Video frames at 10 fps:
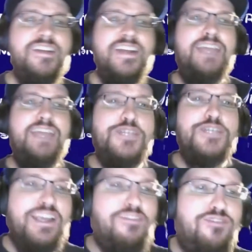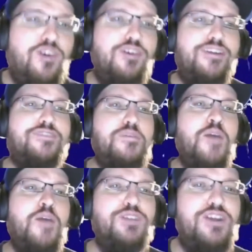He looks like Fuller from
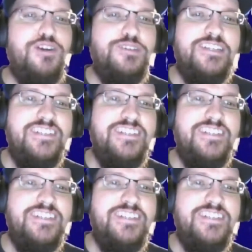Home Alone.